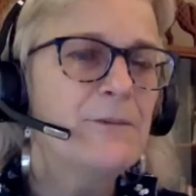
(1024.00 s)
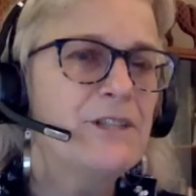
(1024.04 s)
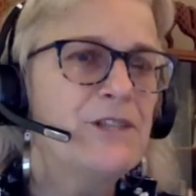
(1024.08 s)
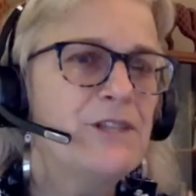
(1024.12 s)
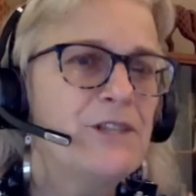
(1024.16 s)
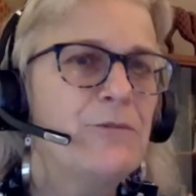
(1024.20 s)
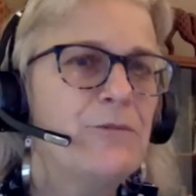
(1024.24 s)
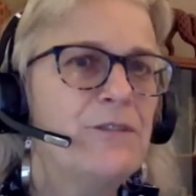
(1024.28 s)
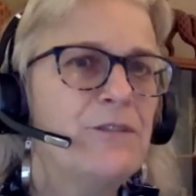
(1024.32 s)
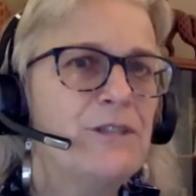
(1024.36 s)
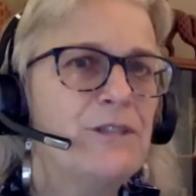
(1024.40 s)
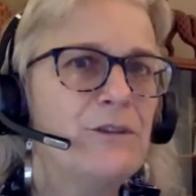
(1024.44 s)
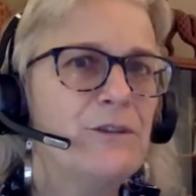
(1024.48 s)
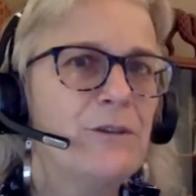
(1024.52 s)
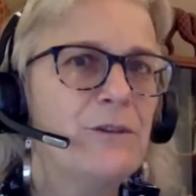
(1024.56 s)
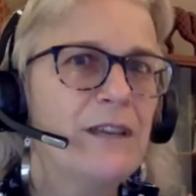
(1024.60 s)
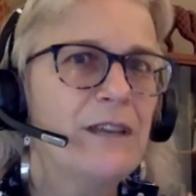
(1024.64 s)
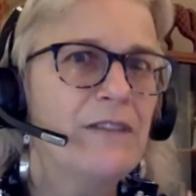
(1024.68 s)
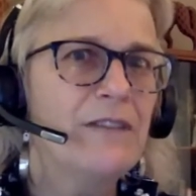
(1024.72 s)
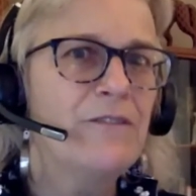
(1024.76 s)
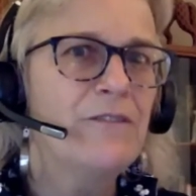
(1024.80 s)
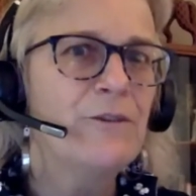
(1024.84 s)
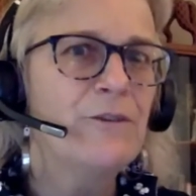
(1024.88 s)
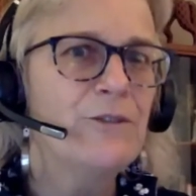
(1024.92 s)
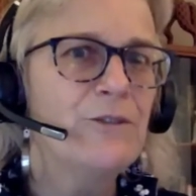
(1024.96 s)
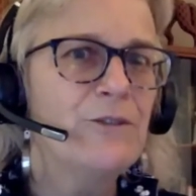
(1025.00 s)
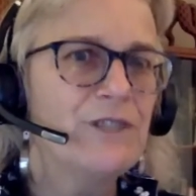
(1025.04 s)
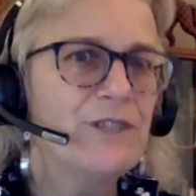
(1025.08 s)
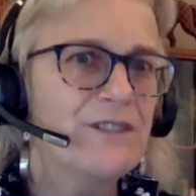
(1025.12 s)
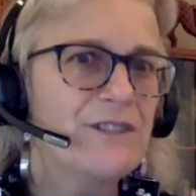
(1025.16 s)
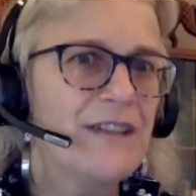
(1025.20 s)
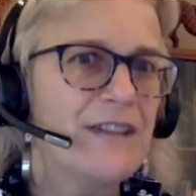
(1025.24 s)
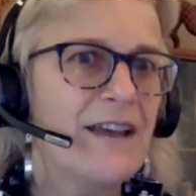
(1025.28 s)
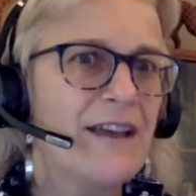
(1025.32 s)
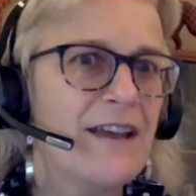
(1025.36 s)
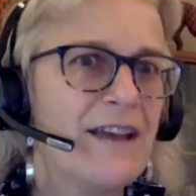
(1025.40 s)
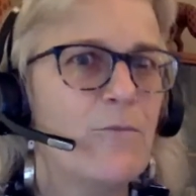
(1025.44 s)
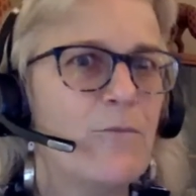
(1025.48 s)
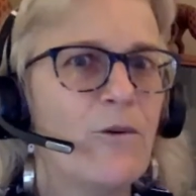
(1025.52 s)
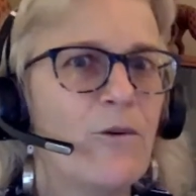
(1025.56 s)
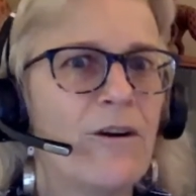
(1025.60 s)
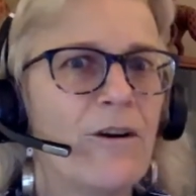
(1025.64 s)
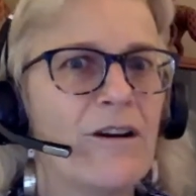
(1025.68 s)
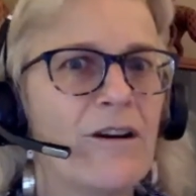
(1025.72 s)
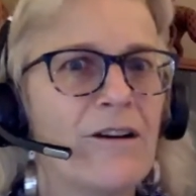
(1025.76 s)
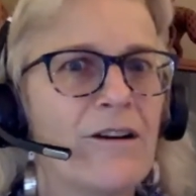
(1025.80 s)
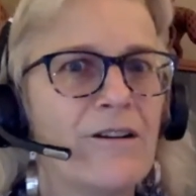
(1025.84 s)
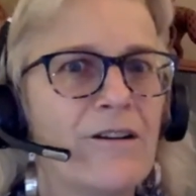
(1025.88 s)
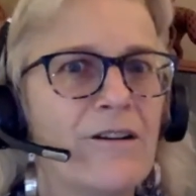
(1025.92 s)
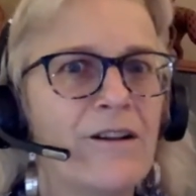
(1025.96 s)
would do if you just had
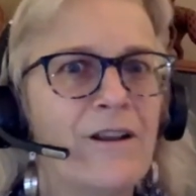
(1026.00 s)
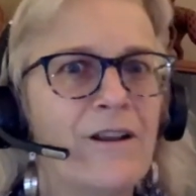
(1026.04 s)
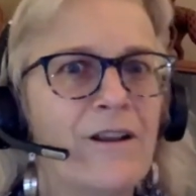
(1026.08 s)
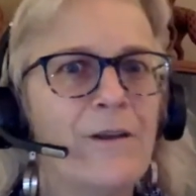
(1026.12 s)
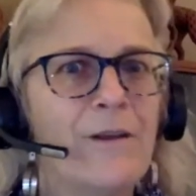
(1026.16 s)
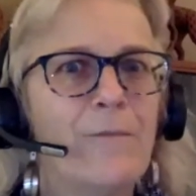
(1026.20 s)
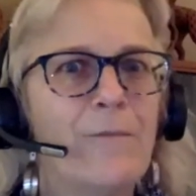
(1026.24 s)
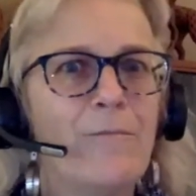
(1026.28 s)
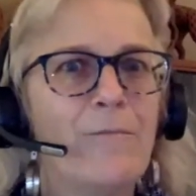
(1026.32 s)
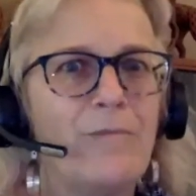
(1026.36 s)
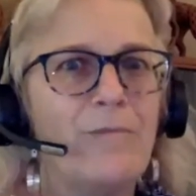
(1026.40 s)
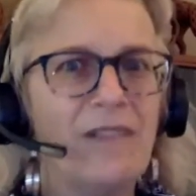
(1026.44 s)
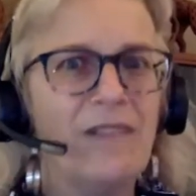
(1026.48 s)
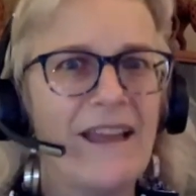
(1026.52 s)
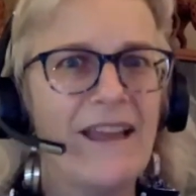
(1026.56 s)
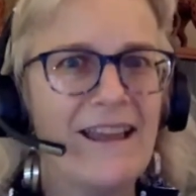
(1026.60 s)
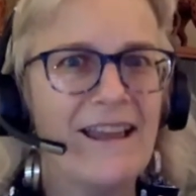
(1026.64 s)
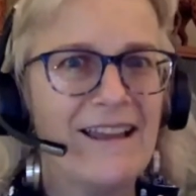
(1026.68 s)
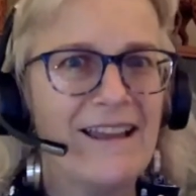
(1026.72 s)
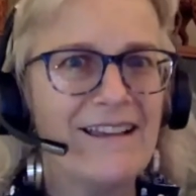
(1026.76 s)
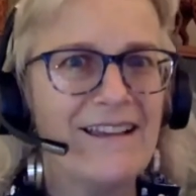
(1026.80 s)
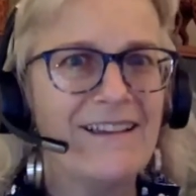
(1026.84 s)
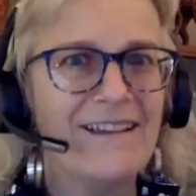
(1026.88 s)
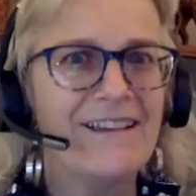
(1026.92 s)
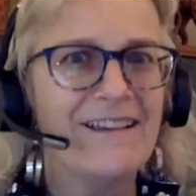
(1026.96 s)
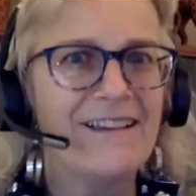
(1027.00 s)
more blank.